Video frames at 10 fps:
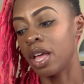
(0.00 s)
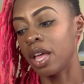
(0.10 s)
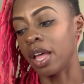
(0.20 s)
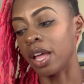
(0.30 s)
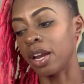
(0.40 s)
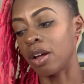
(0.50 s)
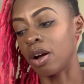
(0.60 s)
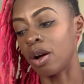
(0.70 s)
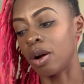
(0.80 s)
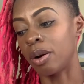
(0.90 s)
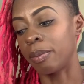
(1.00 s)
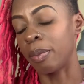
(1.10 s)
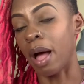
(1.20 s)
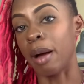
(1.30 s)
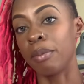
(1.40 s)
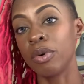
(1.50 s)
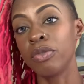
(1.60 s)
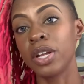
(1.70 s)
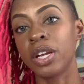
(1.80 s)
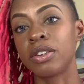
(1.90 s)
And um, I
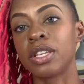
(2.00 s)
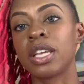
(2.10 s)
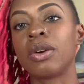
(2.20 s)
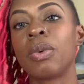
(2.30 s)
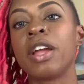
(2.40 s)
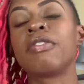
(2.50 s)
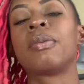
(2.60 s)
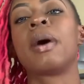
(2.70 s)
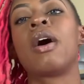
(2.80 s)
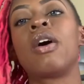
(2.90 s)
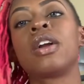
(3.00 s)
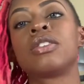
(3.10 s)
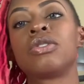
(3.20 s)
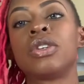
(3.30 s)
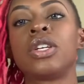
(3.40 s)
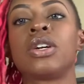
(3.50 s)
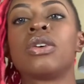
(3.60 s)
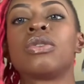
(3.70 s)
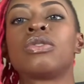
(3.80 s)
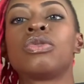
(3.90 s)
moved here to get away from my art
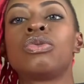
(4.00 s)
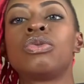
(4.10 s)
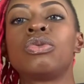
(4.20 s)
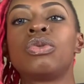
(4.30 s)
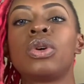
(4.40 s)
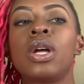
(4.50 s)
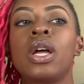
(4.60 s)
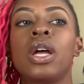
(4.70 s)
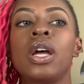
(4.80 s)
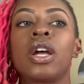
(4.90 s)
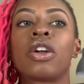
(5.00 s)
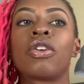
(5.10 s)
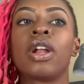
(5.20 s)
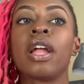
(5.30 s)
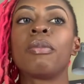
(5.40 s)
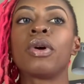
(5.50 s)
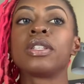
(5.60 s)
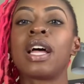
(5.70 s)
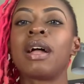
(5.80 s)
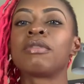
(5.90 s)
studio to create more
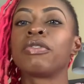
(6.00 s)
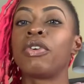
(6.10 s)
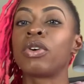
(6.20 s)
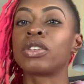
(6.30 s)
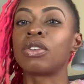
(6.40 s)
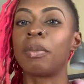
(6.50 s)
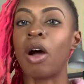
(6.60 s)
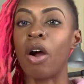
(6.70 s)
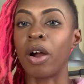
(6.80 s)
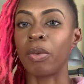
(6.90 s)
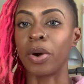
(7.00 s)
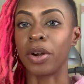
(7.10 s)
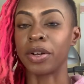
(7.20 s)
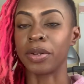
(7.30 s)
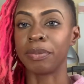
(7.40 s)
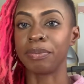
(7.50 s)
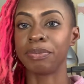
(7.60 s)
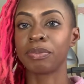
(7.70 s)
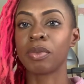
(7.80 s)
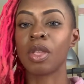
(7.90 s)
time to focus on my artwork.
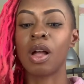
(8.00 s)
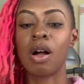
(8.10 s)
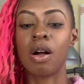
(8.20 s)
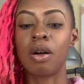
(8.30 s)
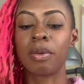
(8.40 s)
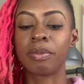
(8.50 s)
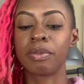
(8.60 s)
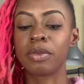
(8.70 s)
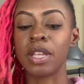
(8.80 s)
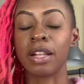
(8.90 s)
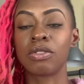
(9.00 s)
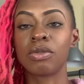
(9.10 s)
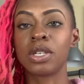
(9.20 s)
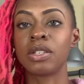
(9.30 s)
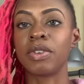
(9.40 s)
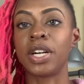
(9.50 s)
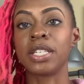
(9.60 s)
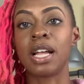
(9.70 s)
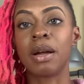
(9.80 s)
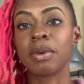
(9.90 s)
Um, tattooing is very
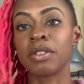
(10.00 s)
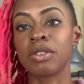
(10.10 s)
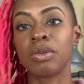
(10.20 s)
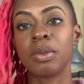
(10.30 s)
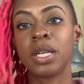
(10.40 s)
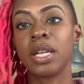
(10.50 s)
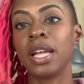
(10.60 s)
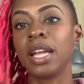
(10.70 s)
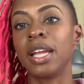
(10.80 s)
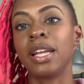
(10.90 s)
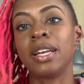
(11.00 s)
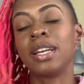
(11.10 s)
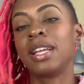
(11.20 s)
time consuming and